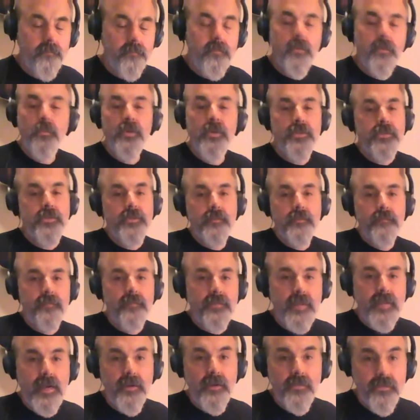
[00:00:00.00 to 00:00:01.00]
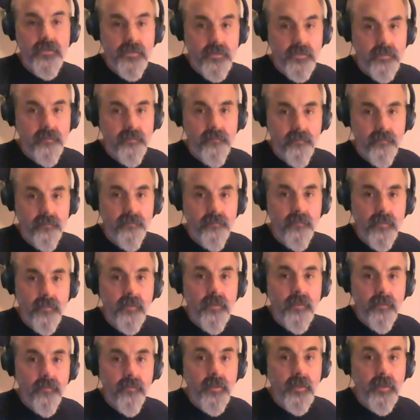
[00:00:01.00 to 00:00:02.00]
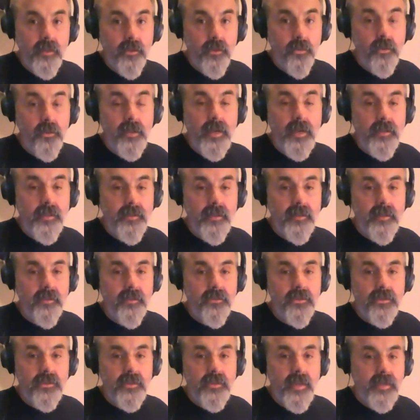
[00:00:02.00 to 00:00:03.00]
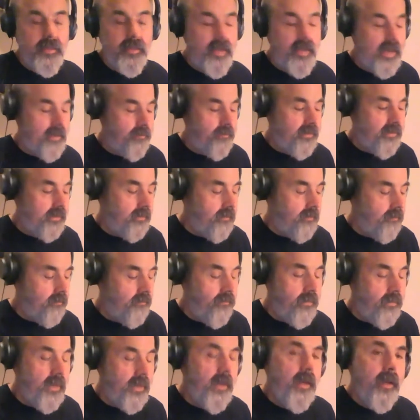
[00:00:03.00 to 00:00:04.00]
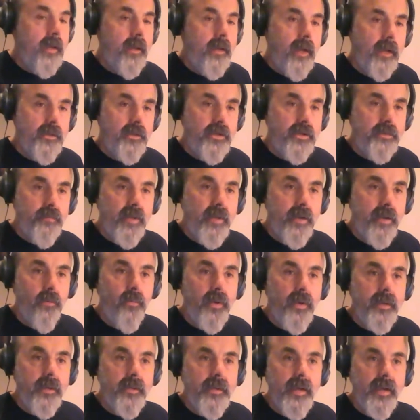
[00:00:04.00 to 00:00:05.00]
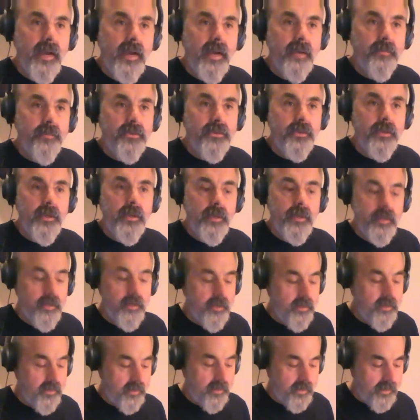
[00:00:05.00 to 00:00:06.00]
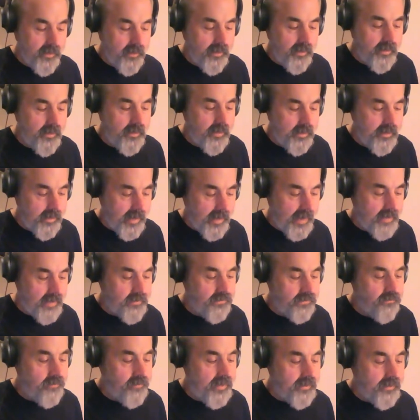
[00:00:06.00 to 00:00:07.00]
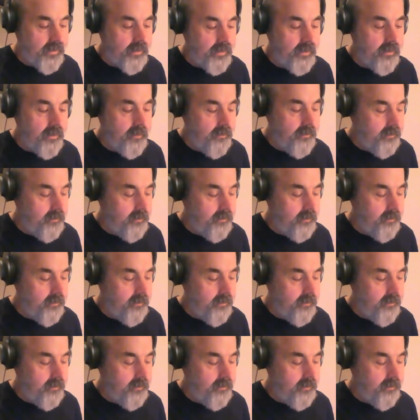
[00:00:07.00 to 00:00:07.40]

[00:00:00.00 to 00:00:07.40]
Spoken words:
which sounds really cool, I think, just like that. But I'll just play it one time so you hear it as written.